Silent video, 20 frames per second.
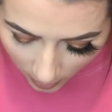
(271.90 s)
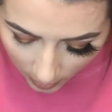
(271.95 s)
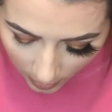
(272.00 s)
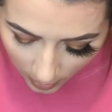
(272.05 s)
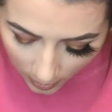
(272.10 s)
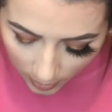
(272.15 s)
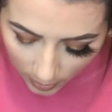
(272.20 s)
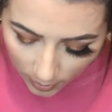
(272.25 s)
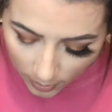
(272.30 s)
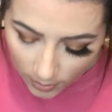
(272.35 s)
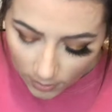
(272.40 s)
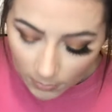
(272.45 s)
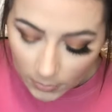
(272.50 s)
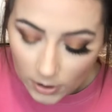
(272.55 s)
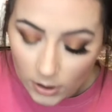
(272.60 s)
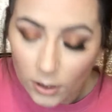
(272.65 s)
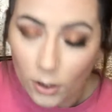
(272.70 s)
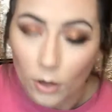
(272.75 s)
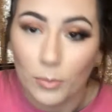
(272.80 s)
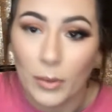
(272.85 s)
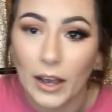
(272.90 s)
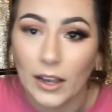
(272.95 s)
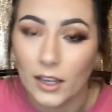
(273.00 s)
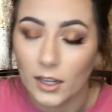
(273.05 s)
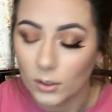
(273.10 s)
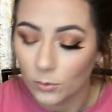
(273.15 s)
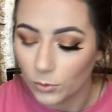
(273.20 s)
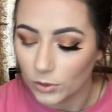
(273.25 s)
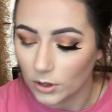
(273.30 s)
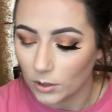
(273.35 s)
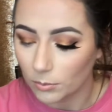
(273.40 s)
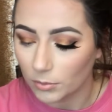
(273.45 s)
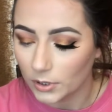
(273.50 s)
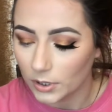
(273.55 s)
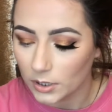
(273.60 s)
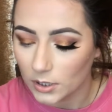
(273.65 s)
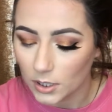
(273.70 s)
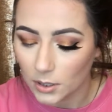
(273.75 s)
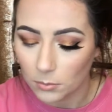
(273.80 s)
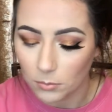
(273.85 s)
And I'm going to go back in with the
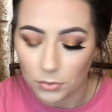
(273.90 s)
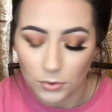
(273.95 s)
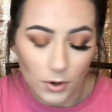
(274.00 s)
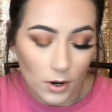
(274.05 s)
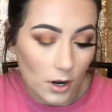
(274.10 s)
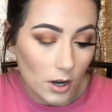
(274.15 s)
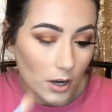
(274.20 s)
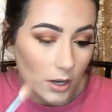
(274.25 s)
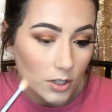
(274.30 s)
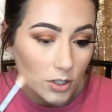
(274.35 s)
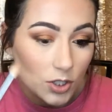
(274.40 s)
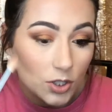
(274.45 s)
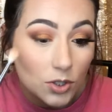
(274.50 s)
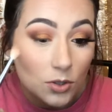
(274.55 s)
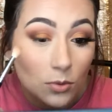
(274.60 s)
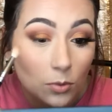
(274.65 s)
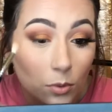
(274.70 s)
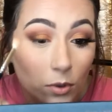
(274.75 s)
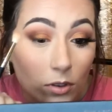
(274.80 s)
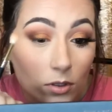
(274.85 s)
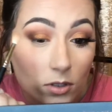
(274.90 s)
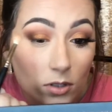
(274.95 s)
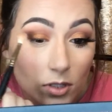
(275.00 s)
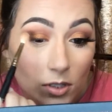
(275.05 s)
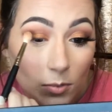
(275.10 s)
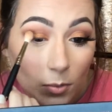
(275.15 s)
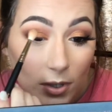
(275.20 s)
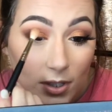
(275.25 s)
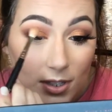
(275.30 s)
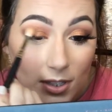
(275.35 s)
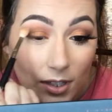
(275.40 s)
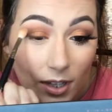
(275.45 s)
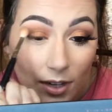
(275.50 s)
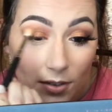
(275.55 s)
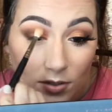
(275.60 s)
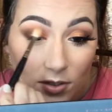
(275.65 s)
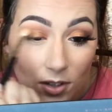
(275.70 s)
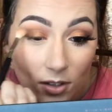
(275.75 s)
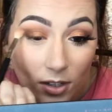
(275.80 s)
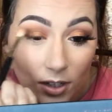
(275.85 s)
blending brush with just what's
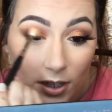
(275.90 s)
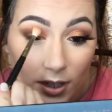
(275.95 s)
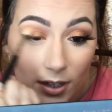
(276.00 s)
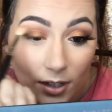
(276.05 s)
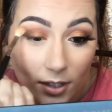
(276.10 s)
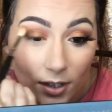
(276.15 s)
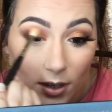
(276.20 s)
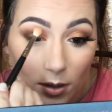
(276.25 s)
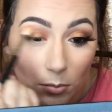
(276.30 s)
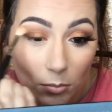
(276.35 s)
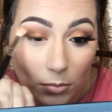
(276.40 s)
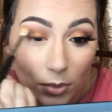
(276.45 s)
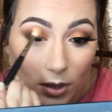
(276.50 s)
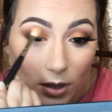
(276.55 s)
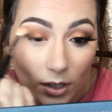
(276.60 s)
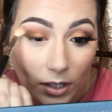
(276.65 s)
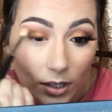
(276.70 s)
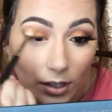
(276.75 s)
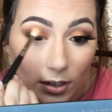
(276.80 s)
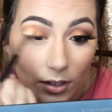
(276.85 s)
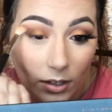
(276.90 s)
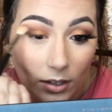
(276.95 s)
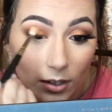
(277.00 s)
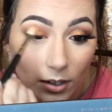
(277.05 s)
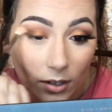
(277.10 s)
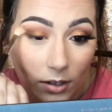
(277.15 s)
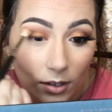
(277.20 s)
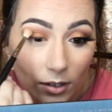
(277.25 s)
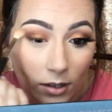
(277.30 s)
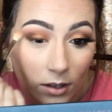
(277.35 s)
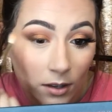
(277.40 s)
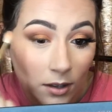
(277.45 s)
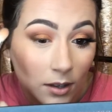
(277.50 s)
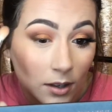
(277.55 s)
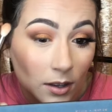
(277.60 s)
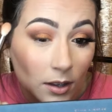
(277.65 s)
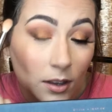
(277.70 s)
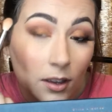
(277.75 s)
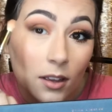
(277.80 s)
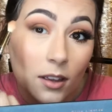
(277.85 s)
left on it and blend
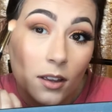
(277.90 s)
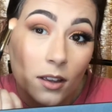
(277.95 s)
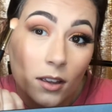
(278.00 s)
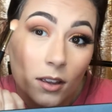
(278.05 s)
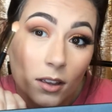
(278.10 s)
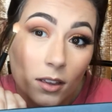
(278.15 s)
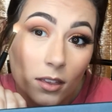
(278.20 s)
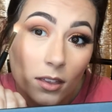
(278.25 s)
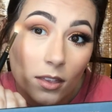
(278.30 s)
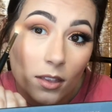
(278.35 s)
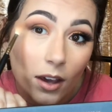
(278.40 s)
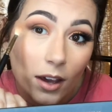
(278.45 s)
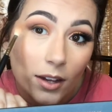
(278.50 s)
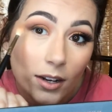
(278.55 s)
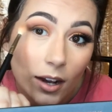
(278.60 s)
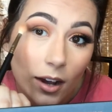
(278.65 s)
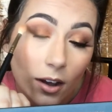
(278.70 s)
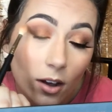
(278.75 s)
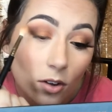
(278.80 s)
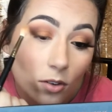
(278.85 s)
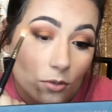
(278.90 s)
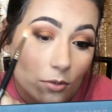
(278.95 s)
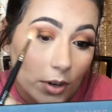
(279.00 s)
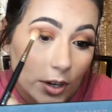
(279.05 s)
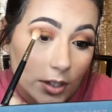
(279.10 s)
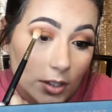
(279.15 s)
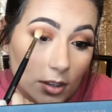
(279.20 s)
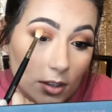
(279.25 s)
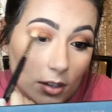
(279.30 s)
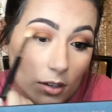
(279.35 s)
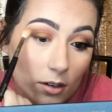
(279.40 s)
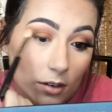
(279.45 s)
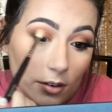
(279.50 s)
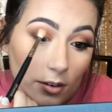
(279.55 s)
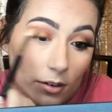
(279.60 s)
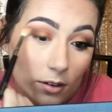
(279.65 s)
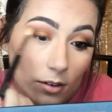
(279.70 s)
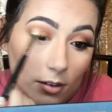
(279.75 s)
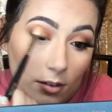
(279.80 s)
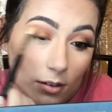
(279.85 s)
that out right
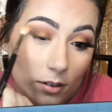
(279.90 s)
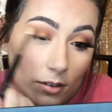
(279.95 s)
there.